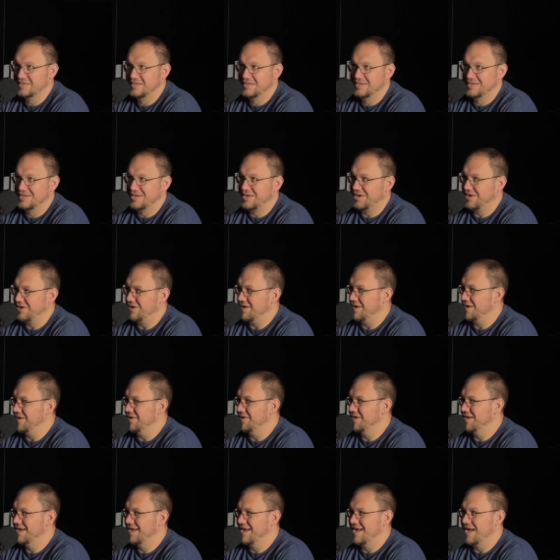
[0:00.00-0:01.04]
Mm. You know,
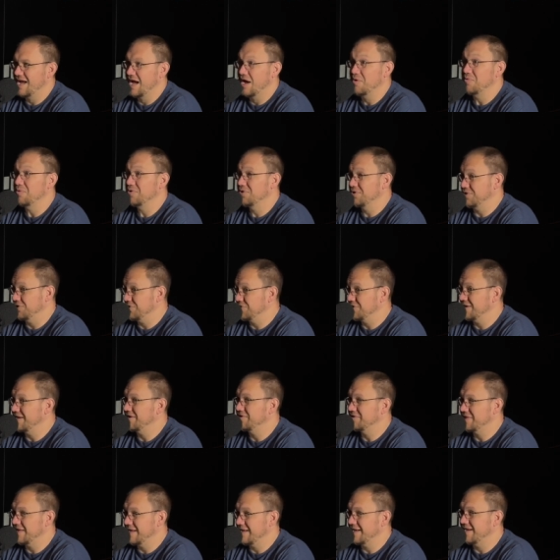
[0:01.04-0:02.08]
we're you're going to
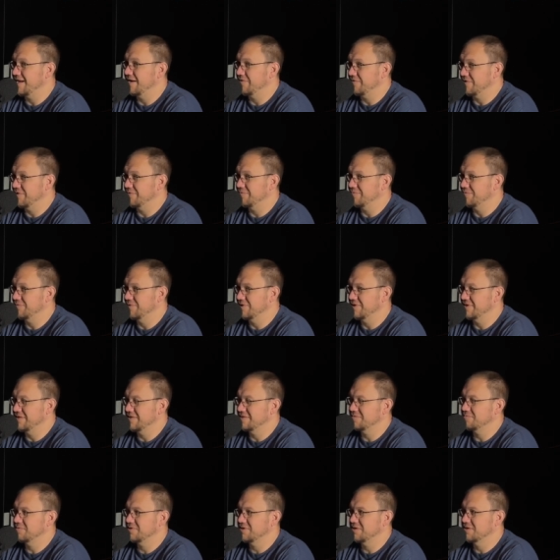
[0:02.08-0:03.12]
hear that every one of
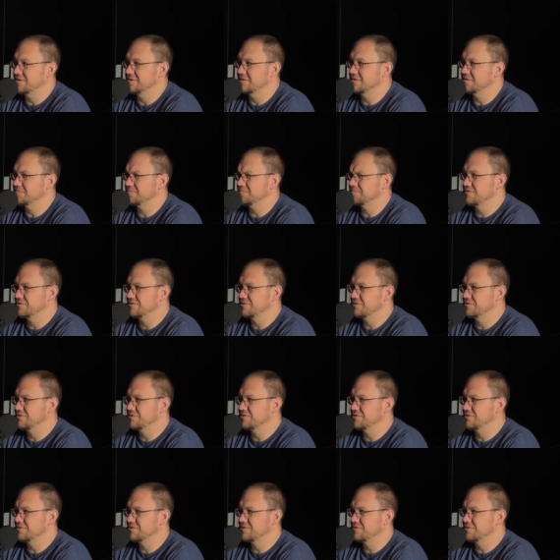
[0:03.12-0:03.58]
these because